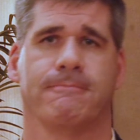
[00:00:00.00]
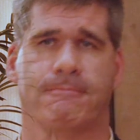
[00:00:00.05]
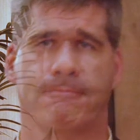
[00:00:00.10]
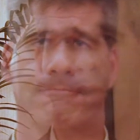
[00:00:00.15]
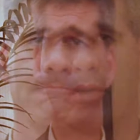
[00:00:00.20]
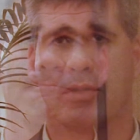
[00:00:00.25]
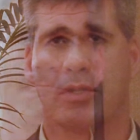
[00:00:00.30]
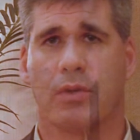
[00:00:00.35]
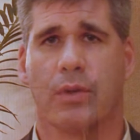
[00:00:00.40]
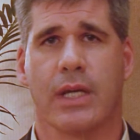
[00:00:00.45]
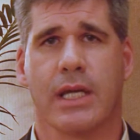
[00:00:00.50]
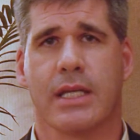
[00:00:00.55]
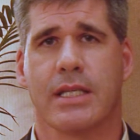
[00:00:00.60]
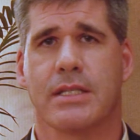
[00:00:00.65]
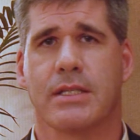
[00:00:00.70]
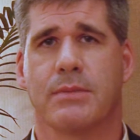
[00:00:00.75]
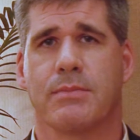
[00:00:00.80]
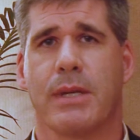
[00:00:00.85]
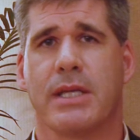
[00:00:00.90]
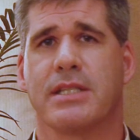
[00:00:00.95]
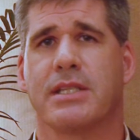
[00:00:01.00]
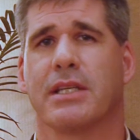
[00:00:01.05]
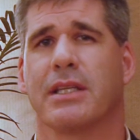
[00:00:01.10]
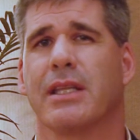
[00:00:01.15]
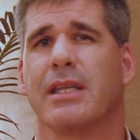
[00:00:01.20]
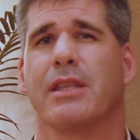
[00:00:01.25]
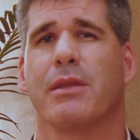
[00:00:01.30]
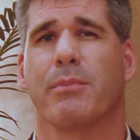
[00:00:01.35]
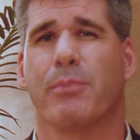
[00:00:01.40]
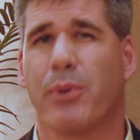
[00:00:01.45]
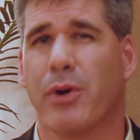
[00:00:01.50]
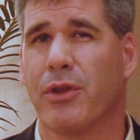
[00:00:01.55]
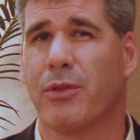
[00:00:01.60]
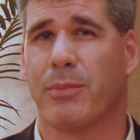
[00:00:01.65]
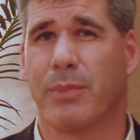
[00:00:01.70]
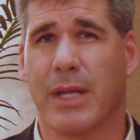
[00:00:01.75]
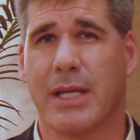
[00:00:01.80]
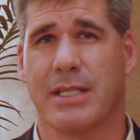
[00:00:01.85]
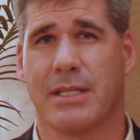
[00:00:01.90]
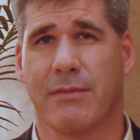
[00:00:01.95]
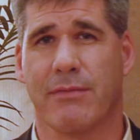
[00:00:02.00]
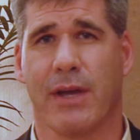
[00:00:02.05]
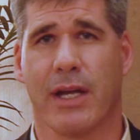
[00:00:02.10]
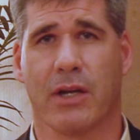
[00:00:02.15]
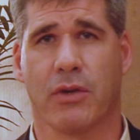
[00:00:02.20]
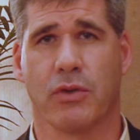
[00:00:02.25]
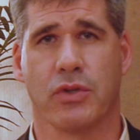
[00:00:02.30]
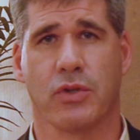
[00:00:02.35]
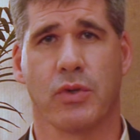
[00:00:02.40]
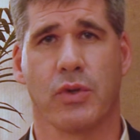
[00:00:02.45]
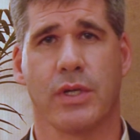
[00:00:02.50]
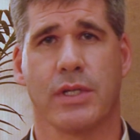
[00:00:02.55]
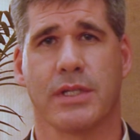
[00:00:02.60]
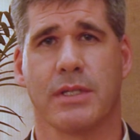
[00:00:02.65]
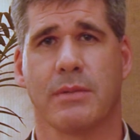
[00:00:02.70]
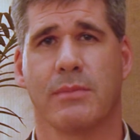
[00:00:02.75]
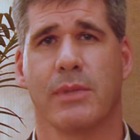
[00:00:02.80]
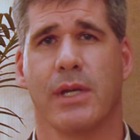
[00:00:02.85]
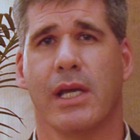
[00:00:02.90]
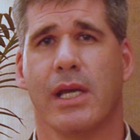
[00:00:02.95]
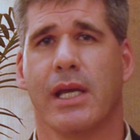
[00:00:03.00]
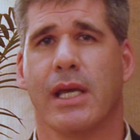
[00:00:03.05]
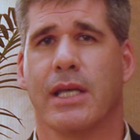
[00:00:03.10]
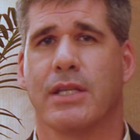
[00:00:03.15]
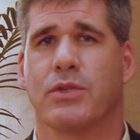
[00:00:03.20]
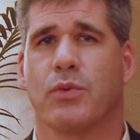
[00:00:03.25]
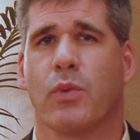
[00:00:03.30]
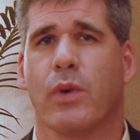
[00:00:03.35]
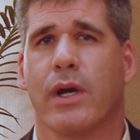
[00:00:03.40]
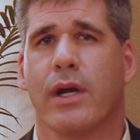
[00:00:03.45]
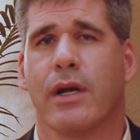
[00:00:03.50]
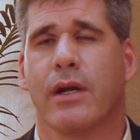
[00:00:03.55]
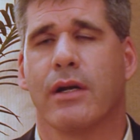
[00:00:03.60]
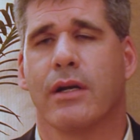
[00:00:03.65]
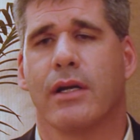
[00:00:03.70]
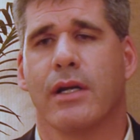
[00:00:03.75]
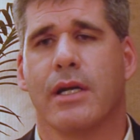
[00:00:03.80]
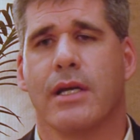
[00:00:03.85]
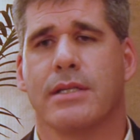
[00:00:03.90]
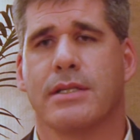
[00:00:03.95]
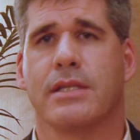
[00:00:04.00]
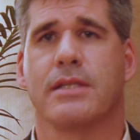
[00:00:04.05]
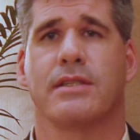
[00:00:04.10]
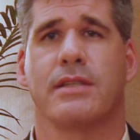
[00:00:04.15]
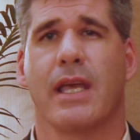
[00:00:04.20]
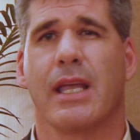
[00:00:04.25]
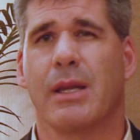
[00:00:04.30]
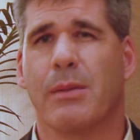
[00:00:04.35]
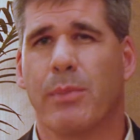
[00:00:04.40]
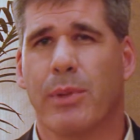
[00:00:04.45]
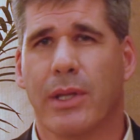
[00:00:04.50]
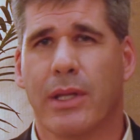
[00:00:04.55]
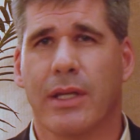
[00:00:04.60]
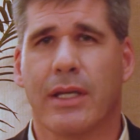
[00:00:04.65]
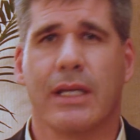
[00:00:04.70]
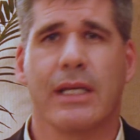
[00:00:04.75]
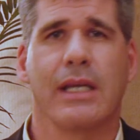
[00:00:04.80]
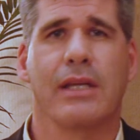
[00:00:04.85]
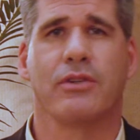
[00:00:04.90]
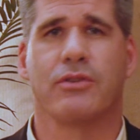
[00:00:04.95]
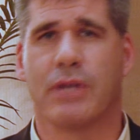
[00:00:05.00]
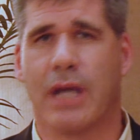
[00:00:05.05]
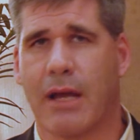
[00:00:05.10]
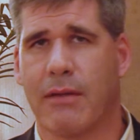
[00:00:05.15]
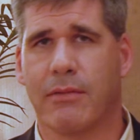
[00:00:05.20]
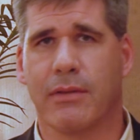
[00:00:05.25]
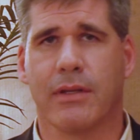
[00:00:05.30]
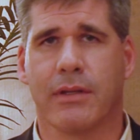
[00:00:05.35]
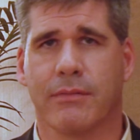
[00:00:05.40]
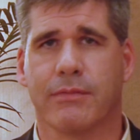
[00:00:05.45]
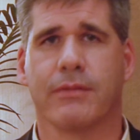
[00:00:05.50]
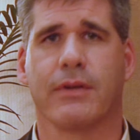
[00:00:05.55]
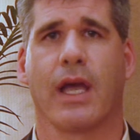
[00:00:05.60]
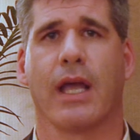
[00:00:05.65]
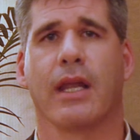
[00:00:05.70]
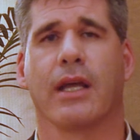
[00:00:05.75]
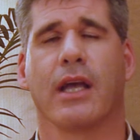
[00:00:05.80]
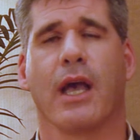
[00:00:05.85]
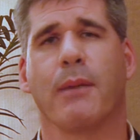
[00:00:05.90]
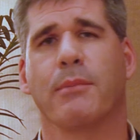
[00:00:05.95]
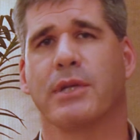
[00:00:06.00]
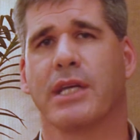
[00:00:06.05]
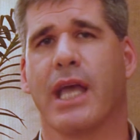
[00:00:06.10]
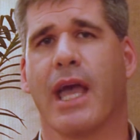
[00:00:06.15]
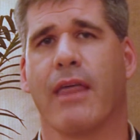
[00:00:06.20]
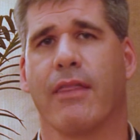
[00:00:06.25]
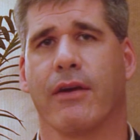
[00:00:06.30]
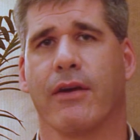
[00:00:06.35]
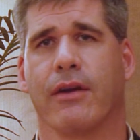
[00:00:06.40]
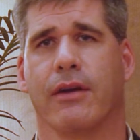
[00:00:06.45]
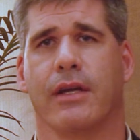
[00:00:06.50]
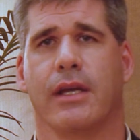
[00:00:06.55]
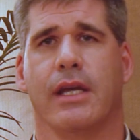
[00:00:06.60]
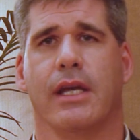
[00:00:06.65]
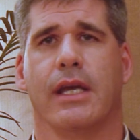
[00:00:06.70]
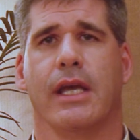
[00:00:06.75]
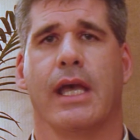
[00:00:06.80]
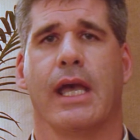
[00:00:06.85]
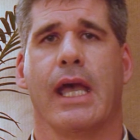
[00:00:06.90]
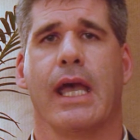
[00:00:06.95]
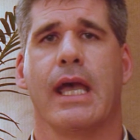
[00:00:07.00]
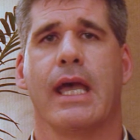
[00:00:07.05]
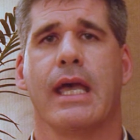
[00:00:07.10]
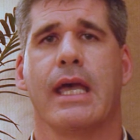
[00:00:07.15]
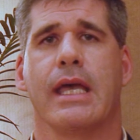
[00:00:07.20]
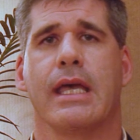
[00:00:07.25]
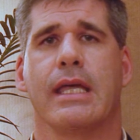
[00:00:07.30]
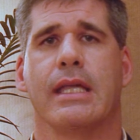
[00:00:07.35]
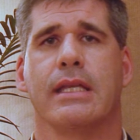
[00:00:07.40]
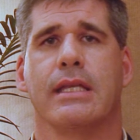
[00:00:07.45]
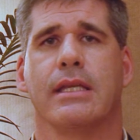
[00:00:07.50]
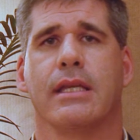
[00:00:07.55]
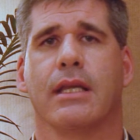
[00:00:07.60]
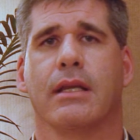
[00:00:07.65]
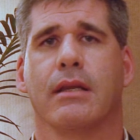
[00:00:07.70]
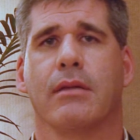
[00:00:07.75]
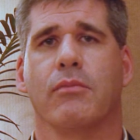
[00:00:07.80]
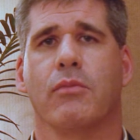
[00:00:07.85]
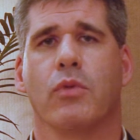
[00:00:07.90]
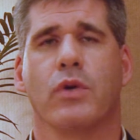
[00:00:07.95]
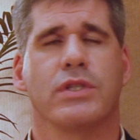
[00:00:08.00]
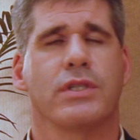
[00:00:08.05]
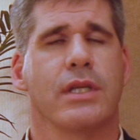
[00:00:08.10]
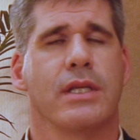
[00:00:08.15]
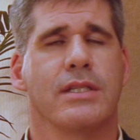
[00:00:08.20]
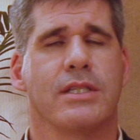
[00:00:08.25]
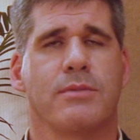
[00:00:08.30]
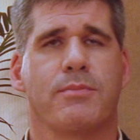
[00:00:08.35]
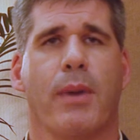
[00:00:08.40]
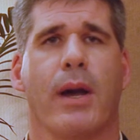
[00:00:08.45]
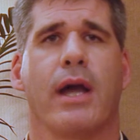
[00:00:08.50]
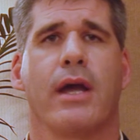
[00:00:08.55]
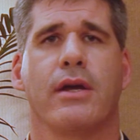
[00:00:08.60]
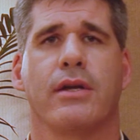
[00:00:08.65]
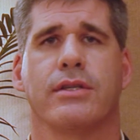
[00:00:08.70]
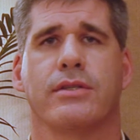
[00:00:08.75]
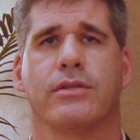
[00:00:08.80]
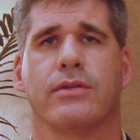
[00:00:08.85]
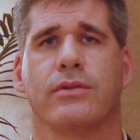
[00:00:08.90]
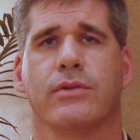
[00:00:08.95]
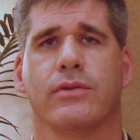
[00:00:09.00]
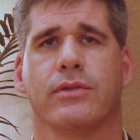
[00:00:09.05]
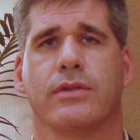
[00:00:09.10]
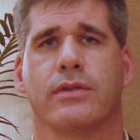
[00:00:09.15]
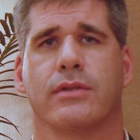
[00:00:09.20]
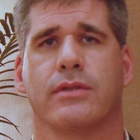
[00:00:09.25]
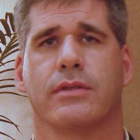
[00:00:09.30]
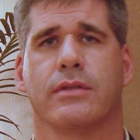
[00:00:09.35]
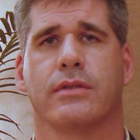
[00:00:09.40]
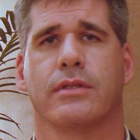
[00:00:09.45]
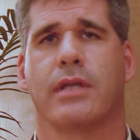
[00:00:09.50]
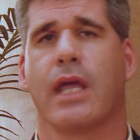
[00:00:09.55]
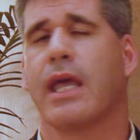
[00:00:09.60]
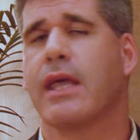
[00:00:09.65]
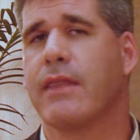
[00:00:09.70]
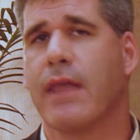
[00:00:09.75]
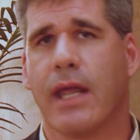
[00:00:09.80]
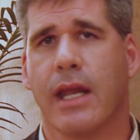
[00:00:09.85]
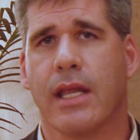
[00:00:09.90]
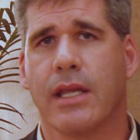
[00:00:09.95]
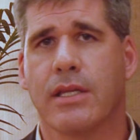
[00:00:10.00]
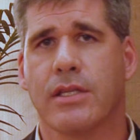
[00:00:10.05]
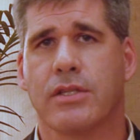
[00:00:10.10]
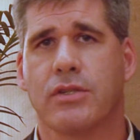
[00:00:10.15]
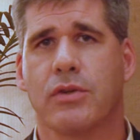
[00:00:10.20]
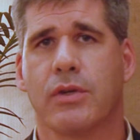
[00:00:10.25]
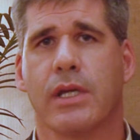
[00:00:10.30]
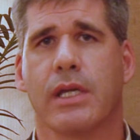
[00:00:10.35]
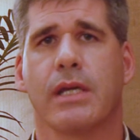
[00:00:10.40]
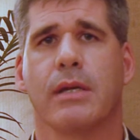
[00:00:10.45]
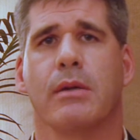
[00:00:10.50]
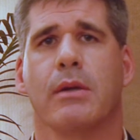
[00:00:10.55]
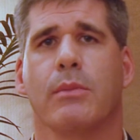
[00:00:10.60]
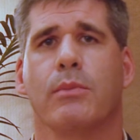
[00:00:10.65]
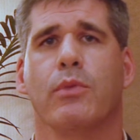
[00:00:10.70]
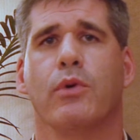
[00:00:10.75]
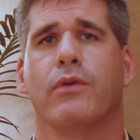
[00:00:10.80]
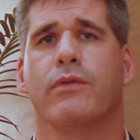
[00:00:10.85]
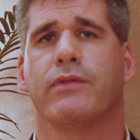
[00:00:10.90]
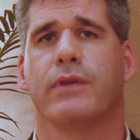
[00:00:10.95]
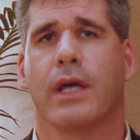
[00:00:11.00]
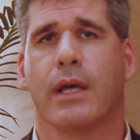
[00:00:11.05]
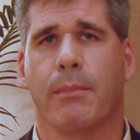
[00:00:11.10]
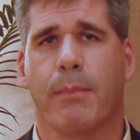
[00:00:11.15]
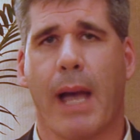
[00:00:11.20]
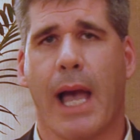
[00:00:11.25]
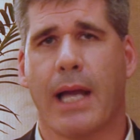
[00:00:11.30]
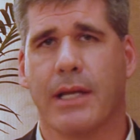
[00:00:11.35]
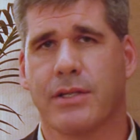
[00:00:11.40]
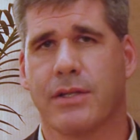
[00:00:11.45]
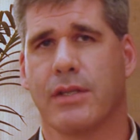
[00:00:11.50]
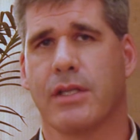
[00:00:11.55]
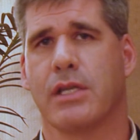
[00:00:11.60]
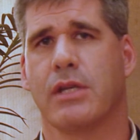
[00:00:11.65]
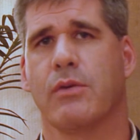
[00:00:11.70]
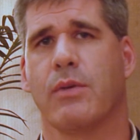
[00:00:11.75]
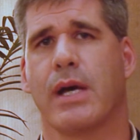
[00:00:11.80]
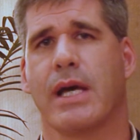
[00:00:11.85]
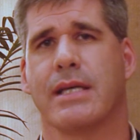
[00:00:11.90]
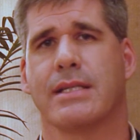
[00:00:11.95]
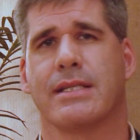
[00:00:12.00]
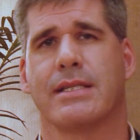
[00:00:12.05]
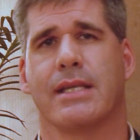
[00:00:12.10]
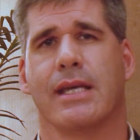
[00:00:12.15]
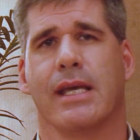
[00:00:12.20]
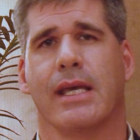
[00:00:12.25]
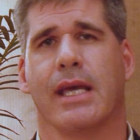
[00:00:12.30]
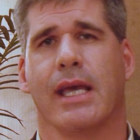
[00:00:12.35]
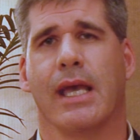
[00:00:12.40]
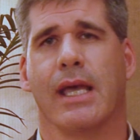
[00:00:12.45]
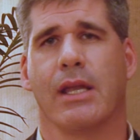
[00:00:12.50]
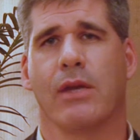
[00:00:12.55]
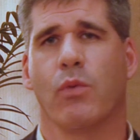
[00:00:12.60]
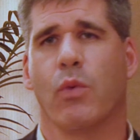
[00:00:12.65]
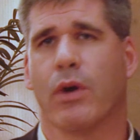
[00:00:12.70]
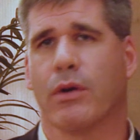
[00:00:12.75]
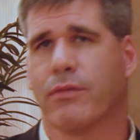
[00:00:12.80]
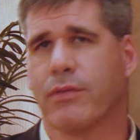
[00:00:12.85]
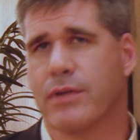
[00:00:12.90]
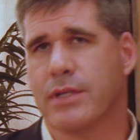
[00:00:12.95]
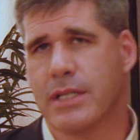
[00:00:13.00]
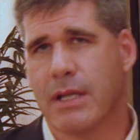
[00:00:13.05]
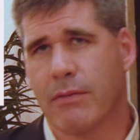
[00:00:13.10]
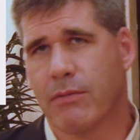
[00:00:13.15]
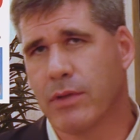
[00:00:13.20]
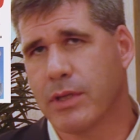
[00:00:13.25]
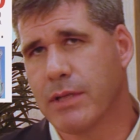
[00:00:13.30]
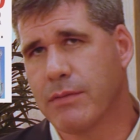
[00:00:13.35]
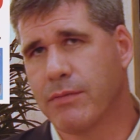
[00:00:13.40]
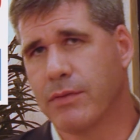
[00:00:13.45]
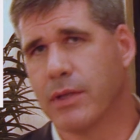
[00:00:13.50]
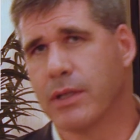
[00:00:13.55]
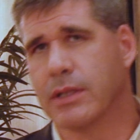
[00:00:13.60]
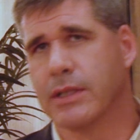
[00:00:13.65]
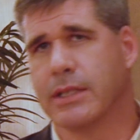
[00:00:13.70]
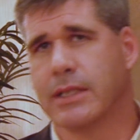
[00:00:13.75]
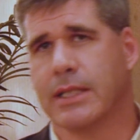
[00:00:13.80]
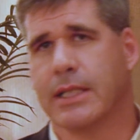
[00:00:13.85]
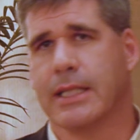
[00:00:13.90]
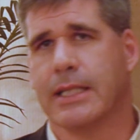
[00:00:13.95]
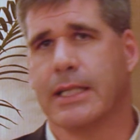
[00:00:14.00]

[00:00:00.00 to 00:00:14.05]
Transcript: Costa Rica is basically the birthplace of ecotourism. It's where sustainability and travel have kind of come together, and was inspired to stay in that industry, moved back to the US and worked for several different